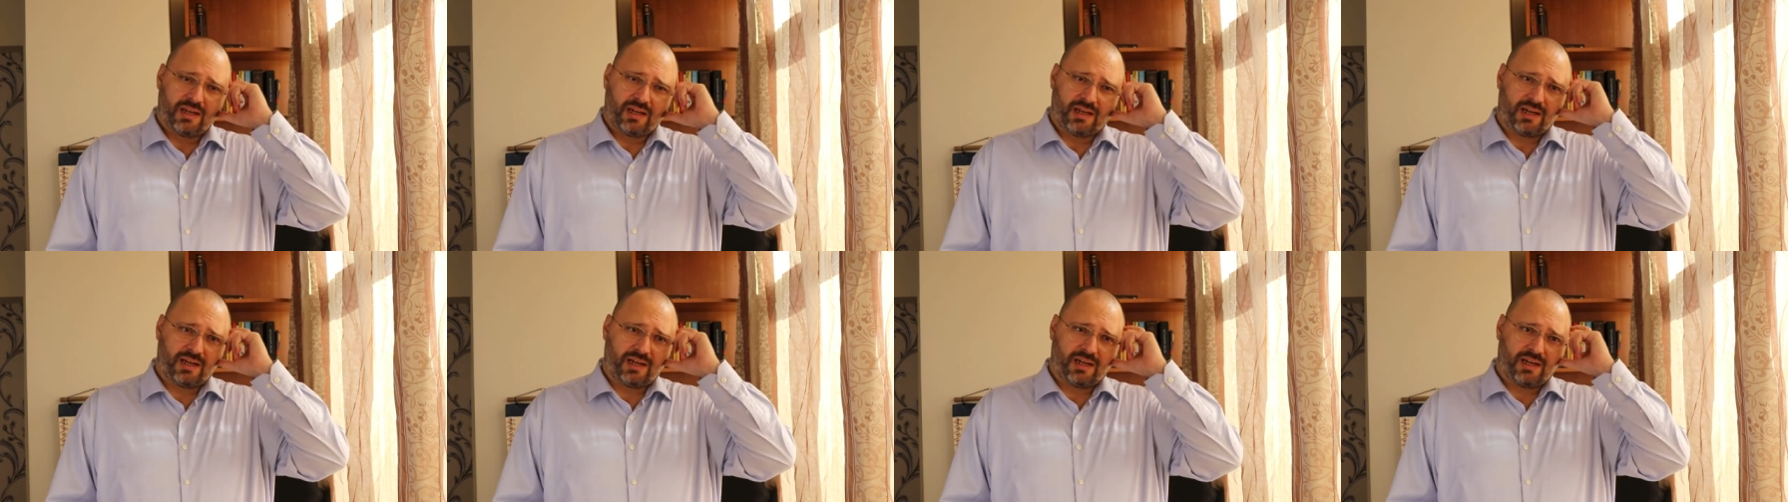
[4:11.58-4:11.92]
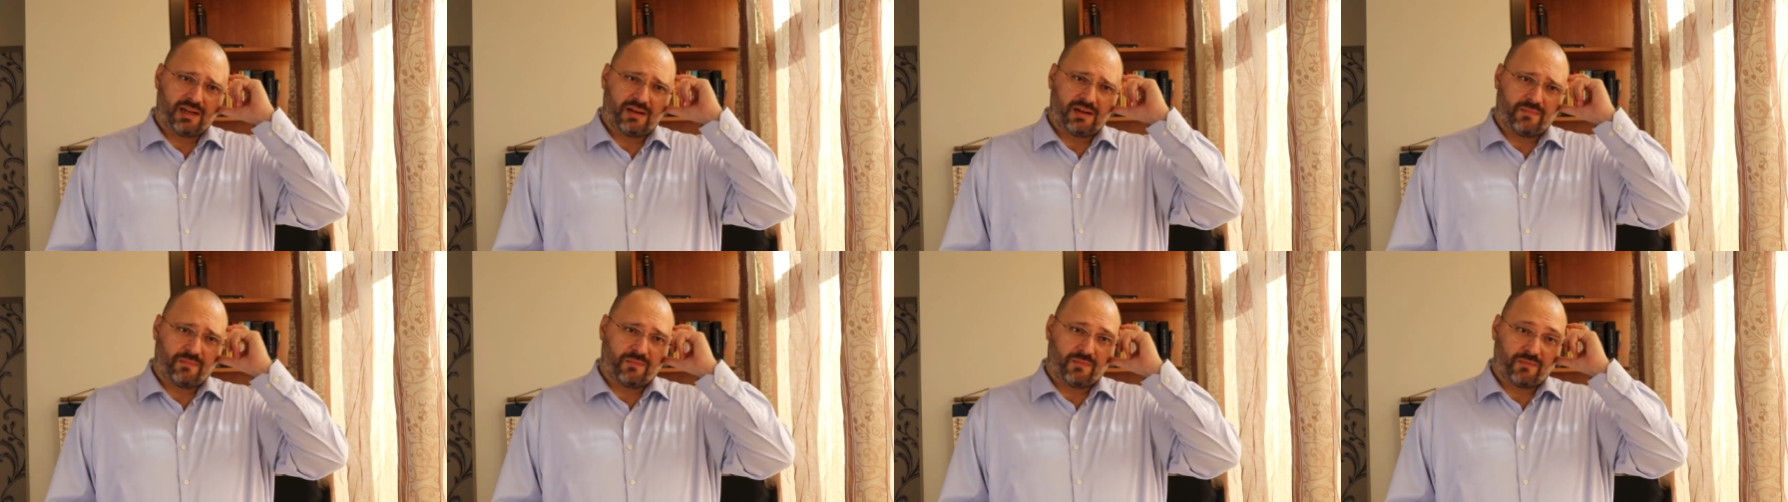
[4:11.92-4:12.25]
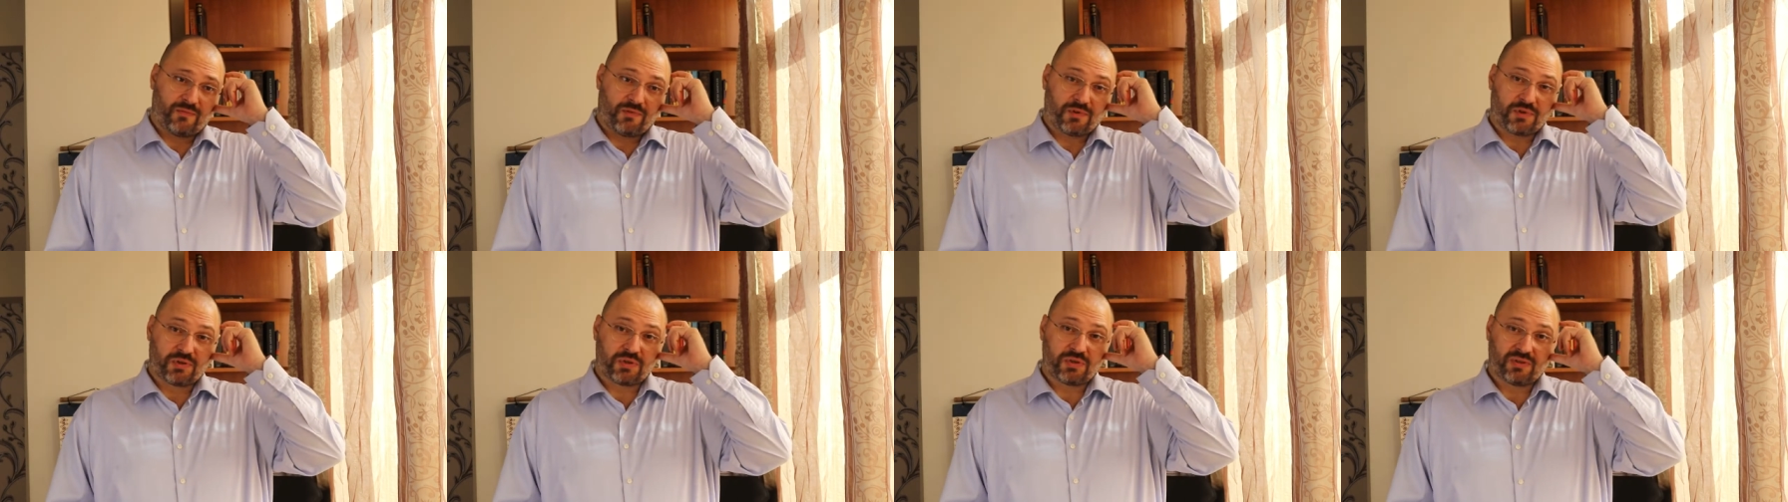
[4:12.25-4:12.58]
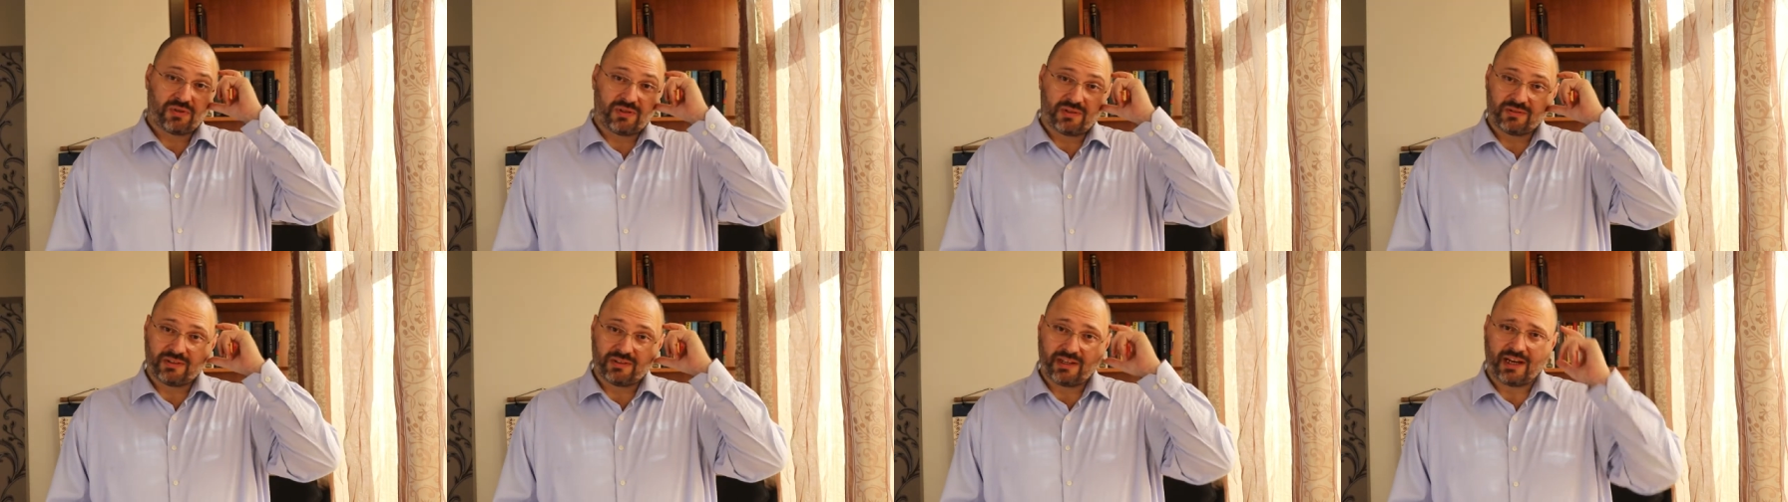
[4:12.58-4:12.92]
Uh, for
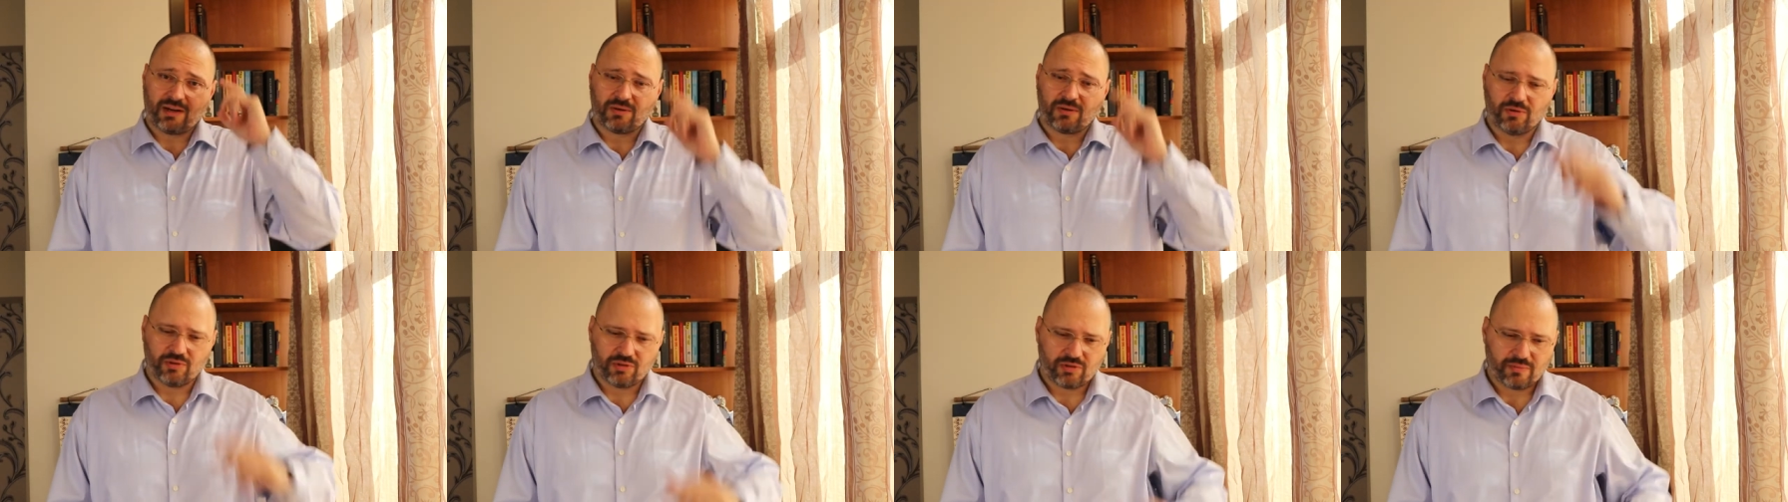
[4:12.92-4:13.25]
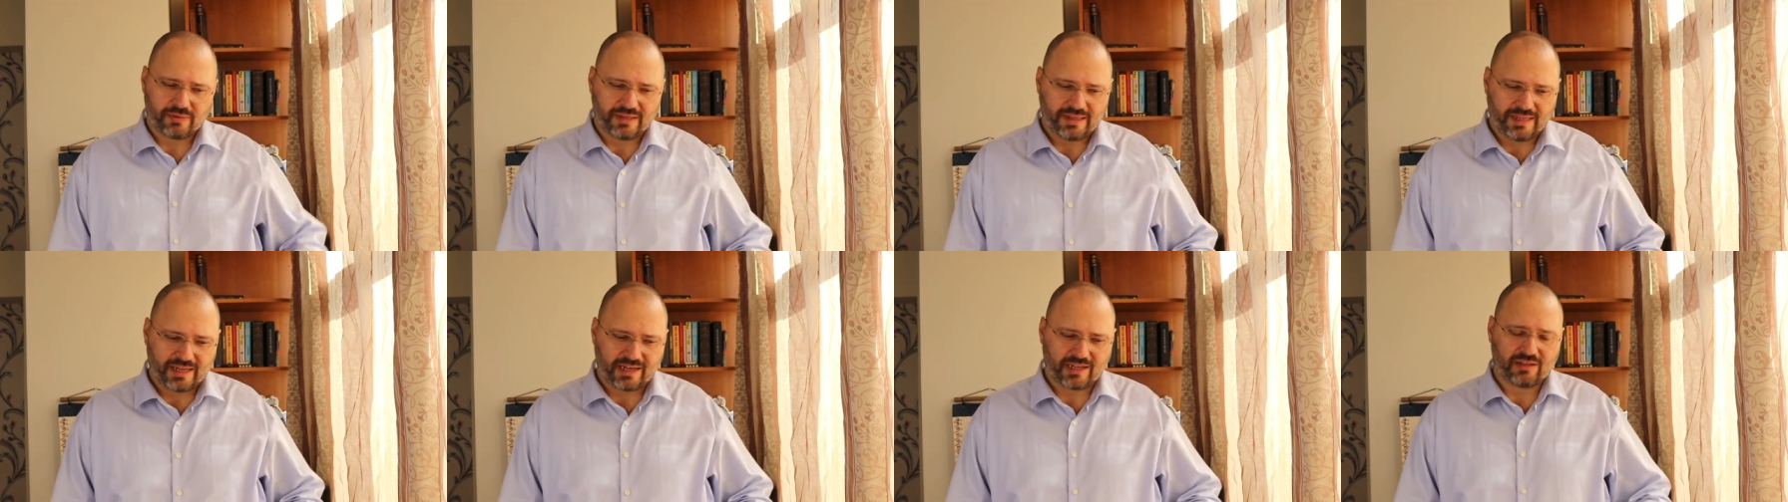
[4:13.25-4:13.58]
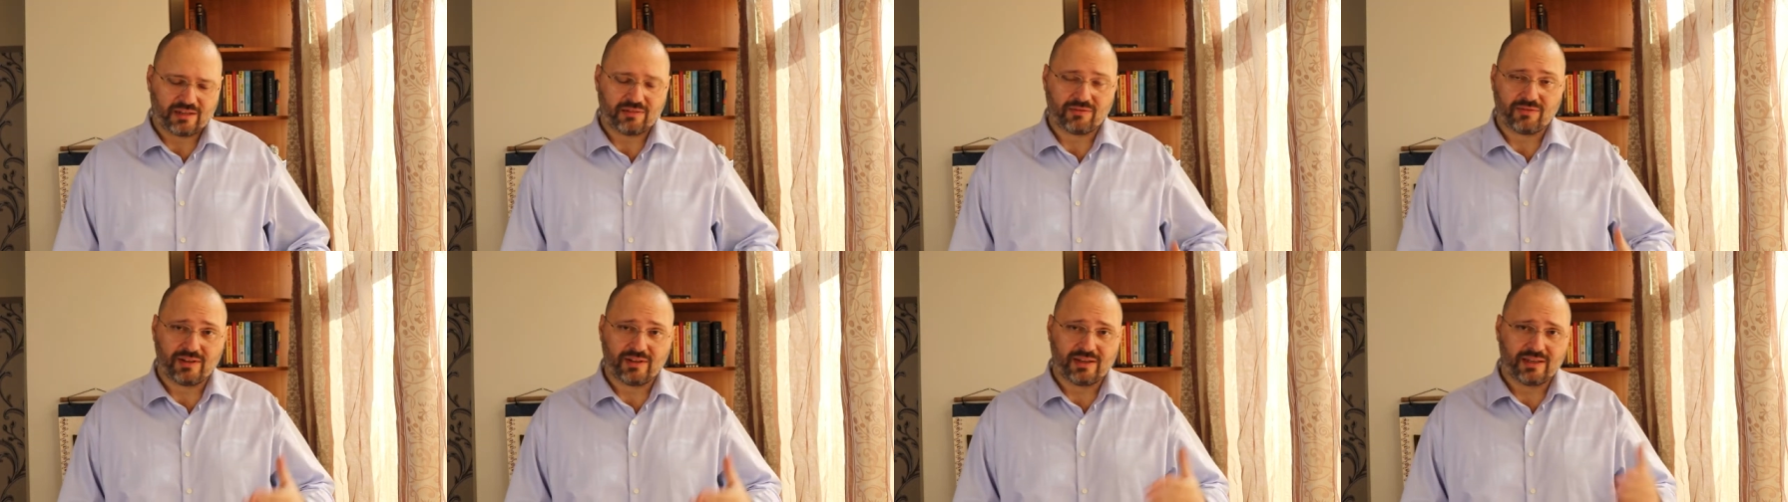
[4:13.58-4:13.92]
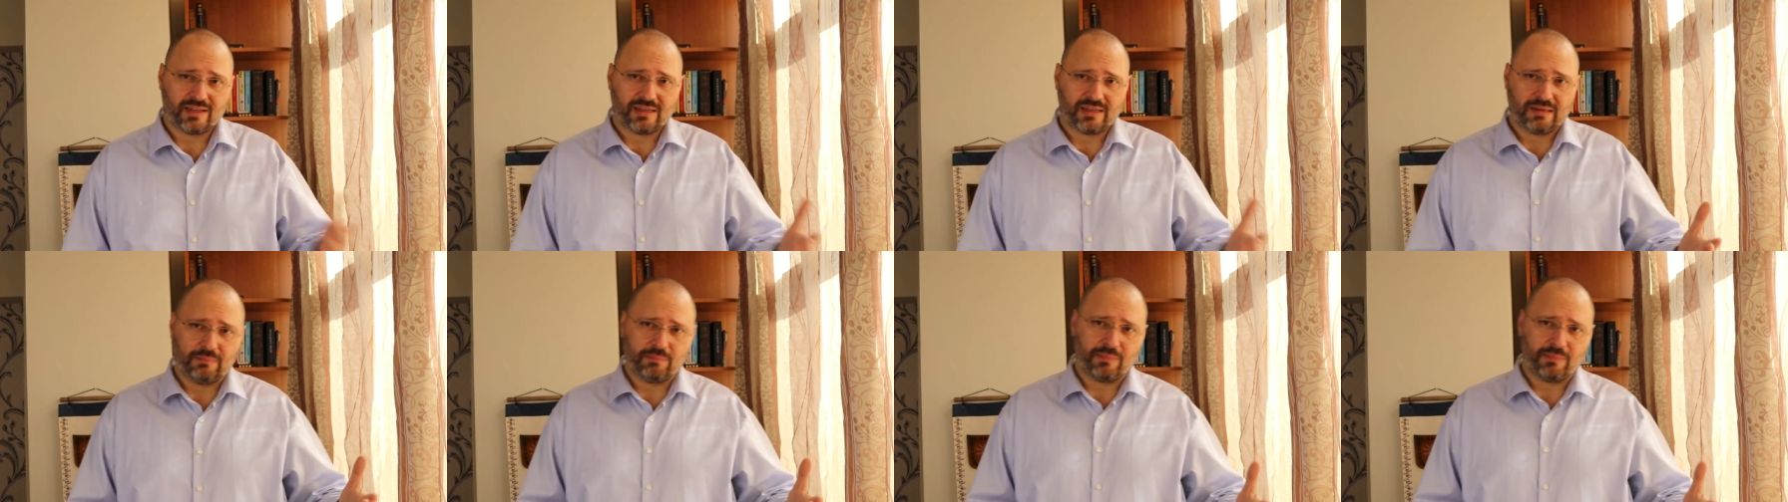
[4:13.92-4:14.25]
sure, they are going to be
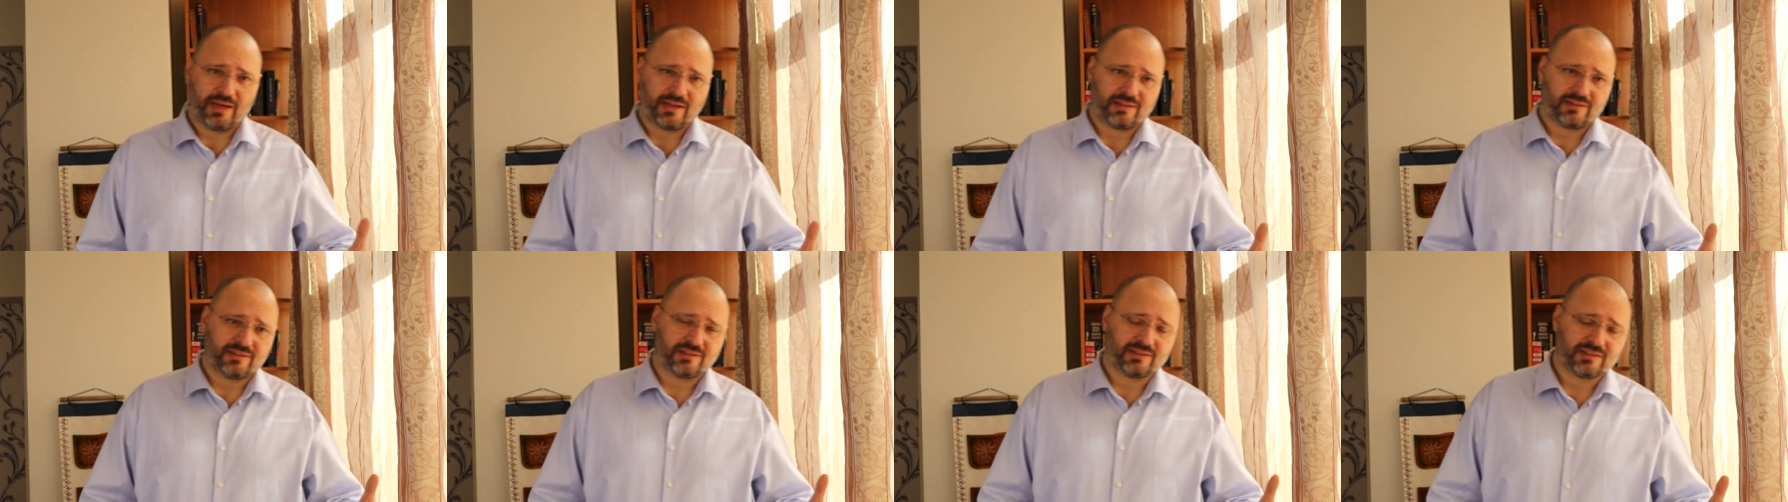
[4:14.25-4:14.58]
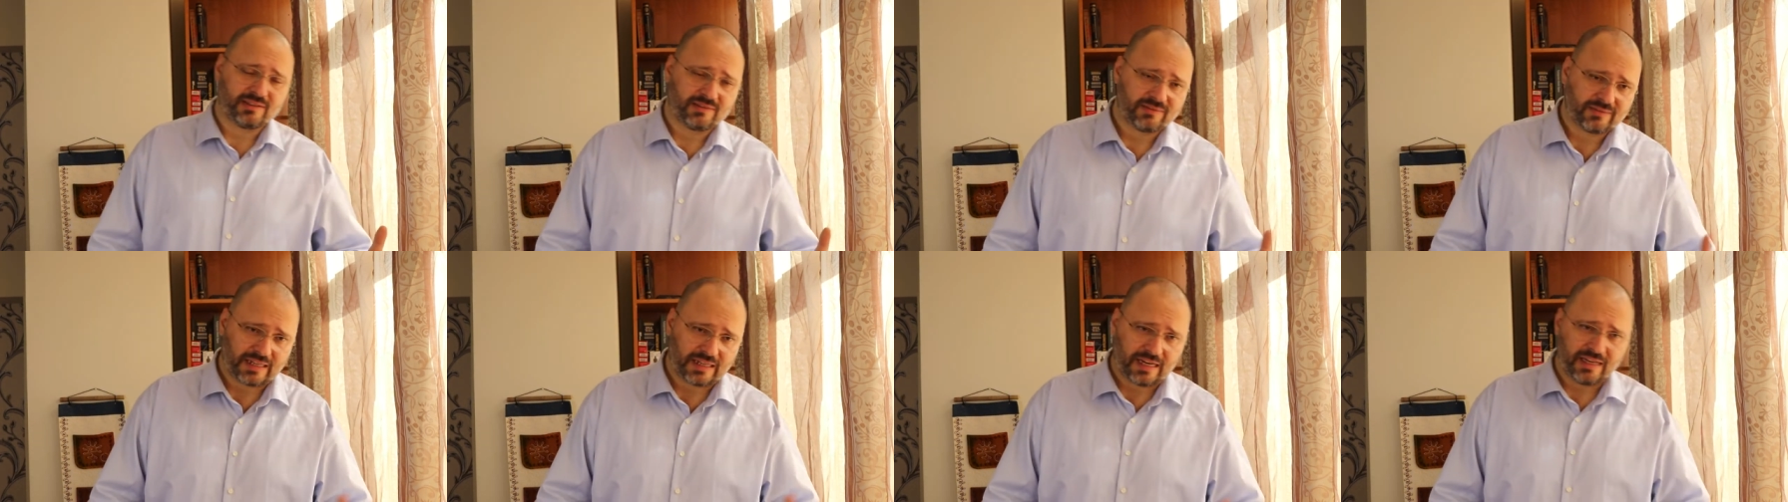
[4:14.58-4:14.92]
negatively impacted.